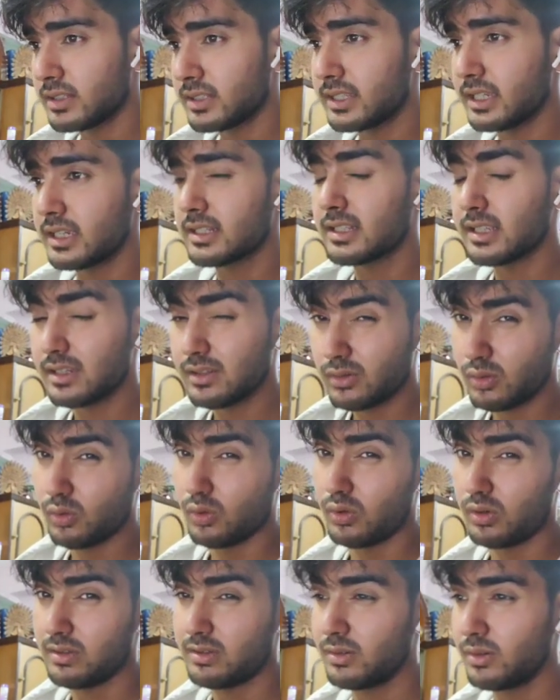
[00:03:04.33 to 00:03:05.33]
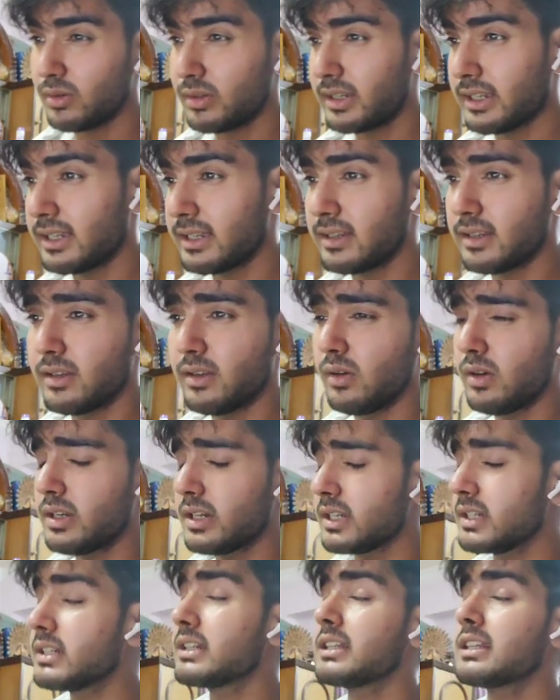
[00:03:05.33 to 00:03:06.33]
C S E core, okay,
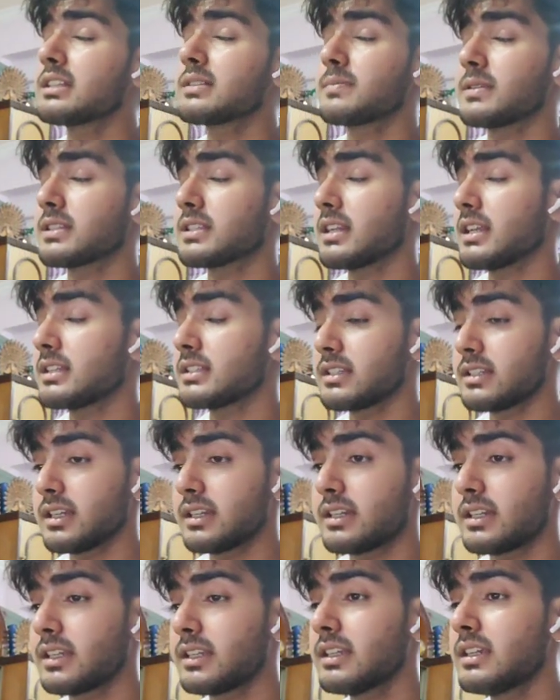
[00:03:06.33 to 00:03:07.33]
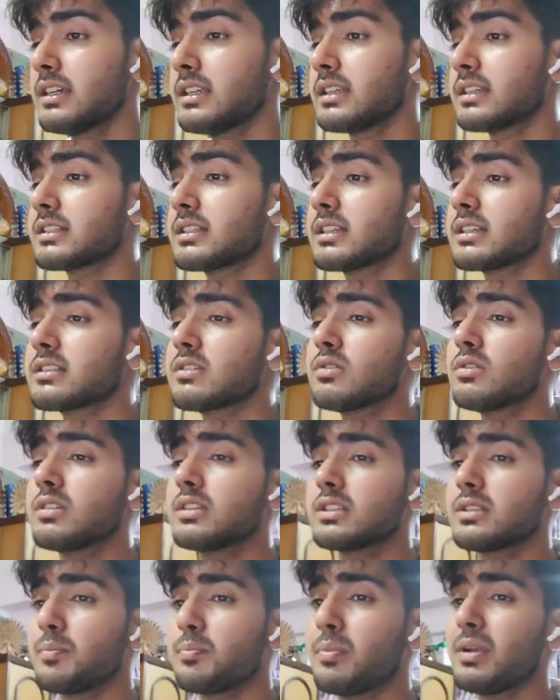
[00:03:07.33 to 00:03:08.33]
not any specialized or nothing. The C S E
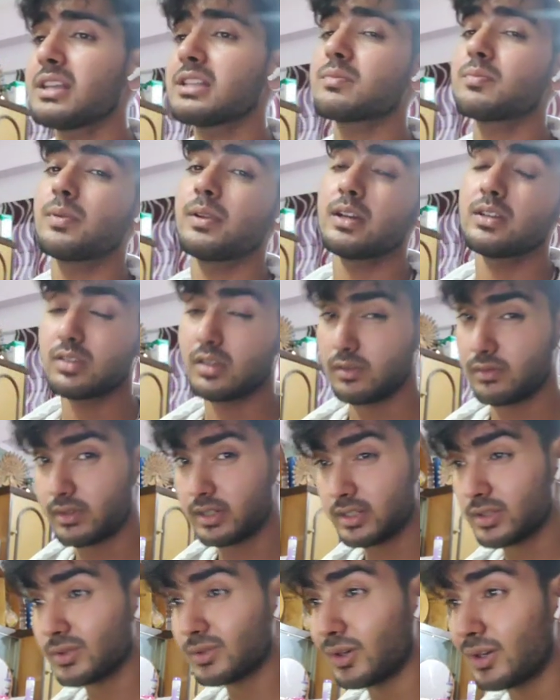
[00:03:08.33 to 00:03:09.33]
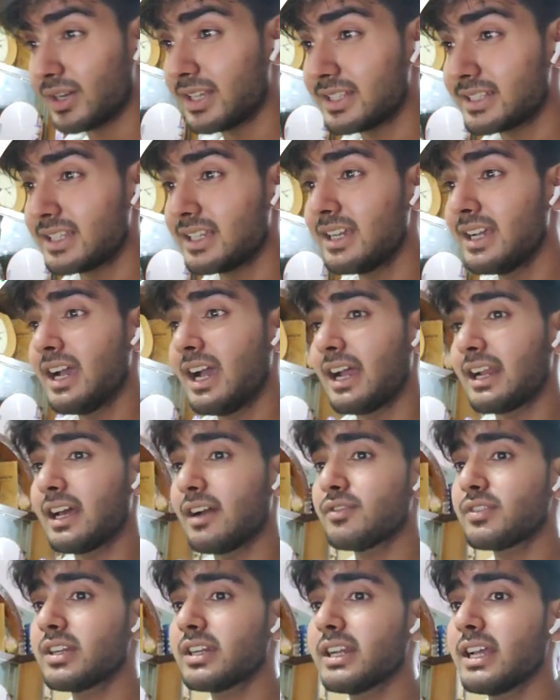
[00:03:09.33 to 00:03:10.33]
core is the best branch of this college, and
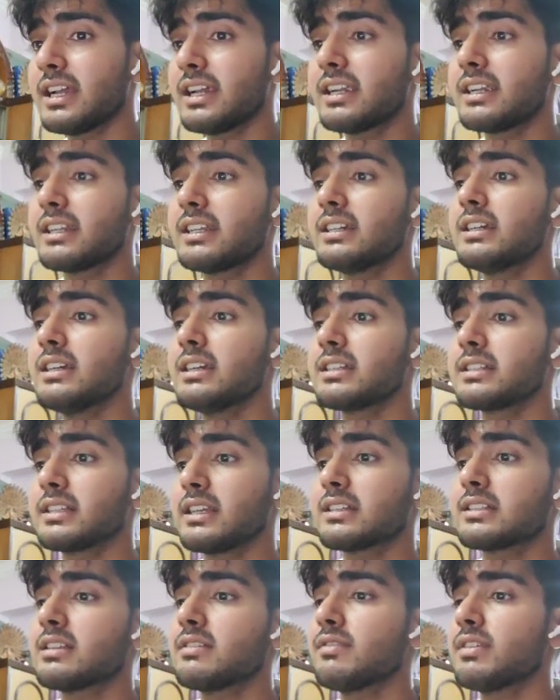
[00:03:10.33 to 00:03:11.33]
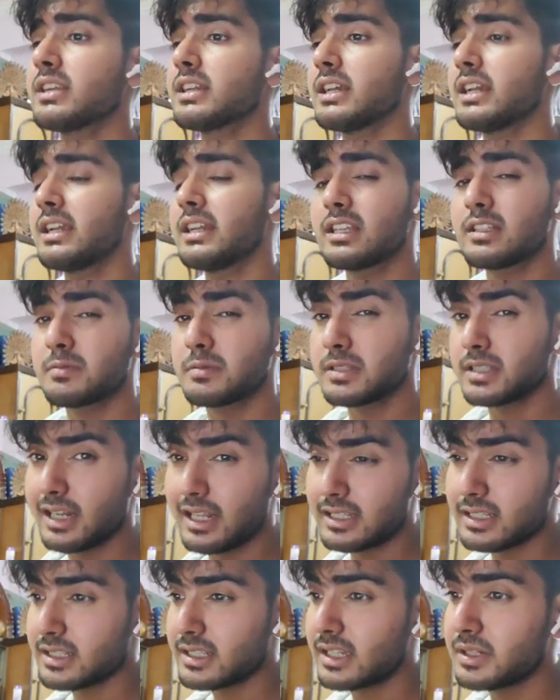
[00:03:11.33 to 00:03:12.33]
after that C S E with any
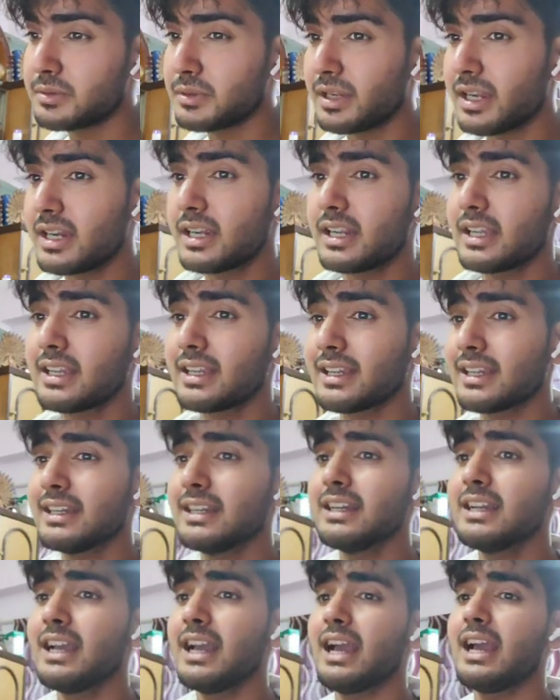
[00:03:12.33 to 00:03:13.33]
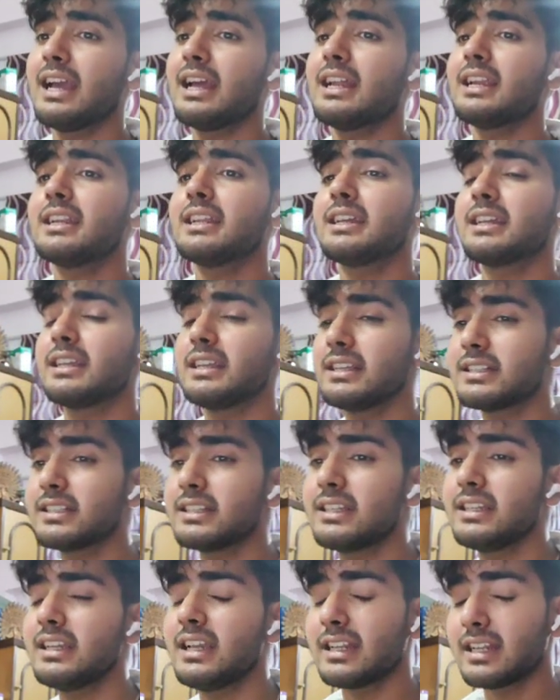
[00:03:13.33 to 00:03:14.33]
specialization you can take, and E
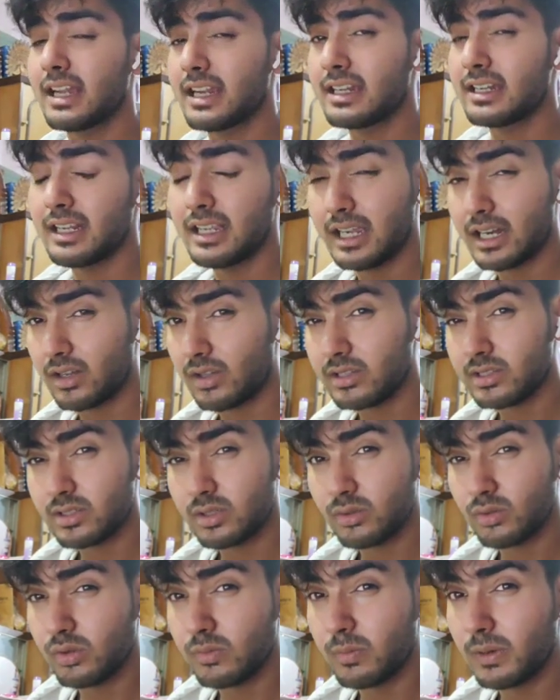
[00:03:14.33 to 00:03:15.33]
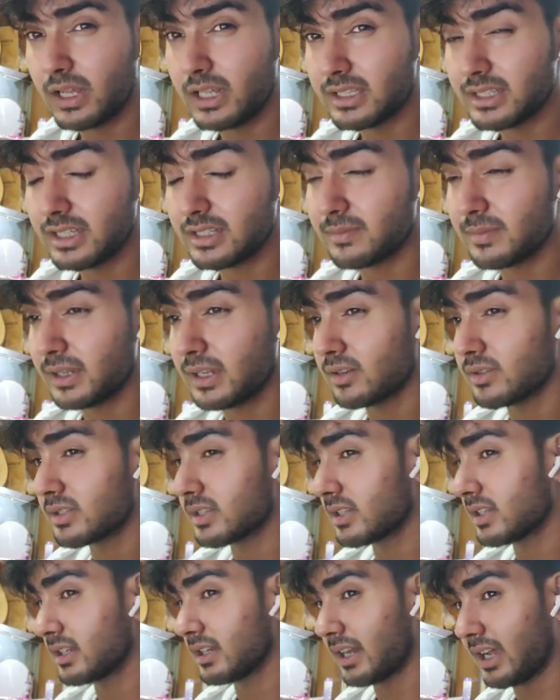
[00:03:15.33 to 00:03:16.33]
C E and I T are also good branches,
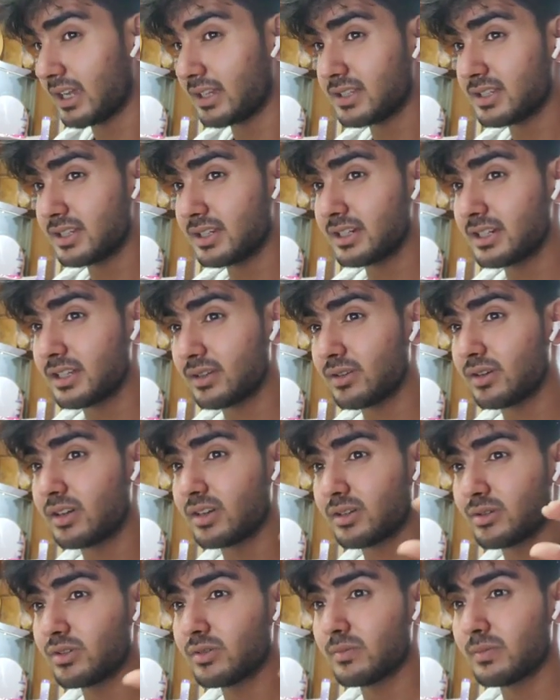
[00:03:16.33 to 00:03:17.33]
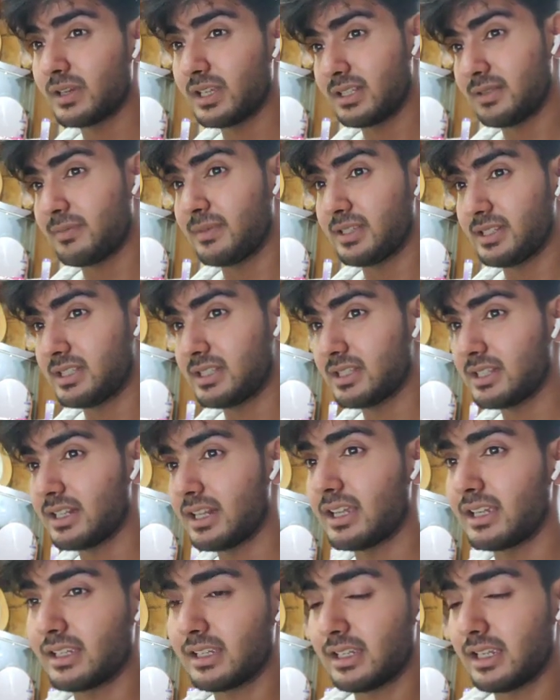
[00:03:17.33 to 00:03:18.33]
because last year they got good placements,
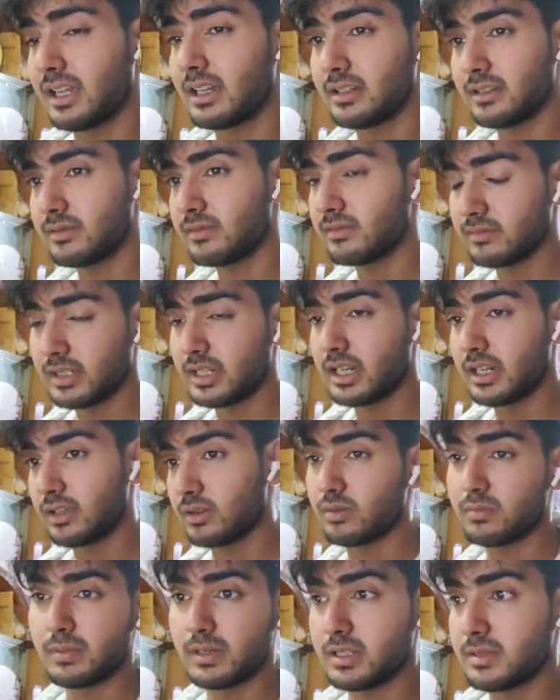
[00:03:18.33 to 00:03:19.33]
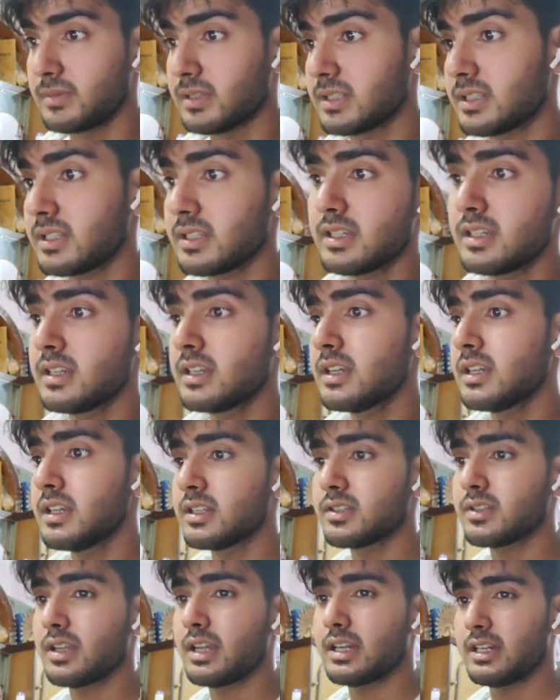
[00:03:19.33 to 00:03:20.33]
like yeah, really good placements.
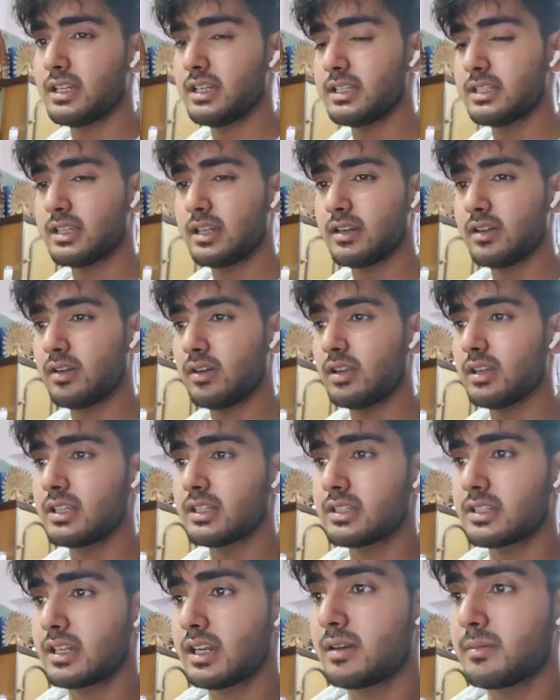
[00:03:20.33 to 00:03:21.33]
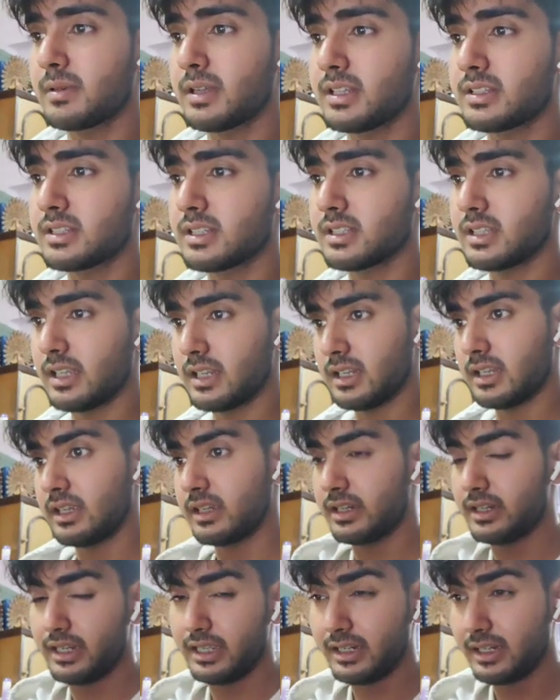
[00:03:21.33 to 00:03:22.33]
So yeah, these are all the star branches in
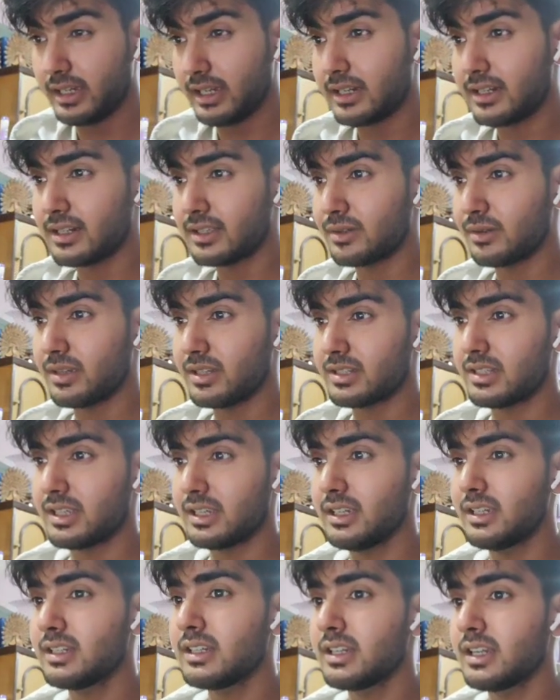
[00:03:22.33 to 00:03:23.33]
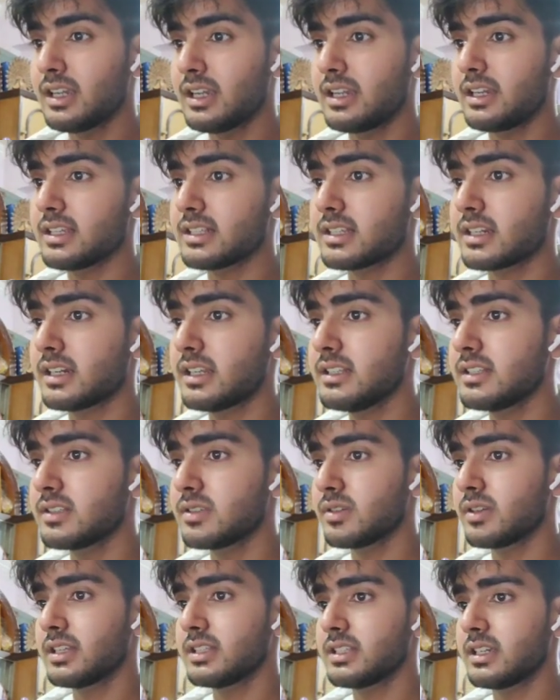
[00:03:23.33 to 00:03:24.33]
the green color you can see in the screen.
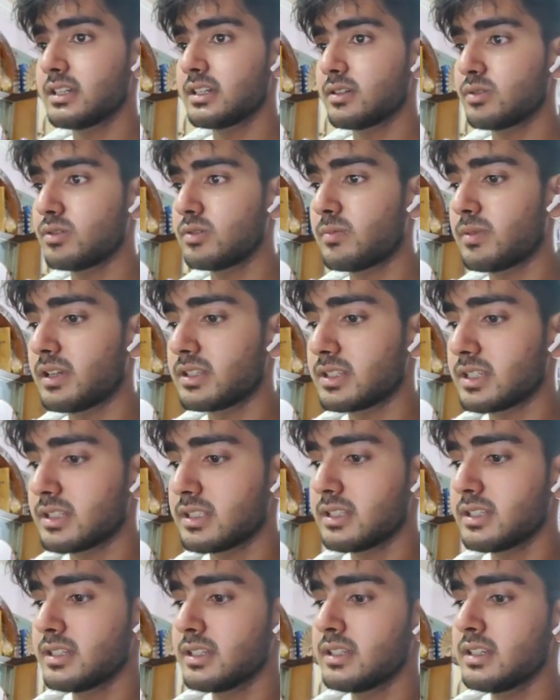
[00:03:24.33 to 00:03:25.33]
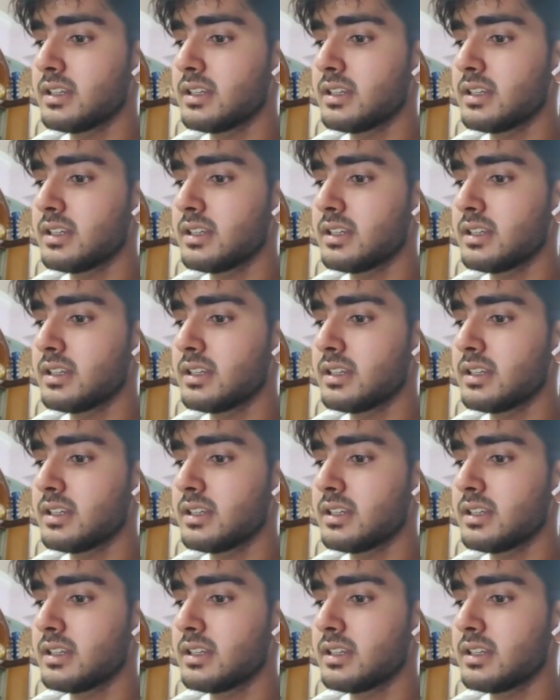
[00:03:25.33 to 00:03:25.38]
So these are the good branches.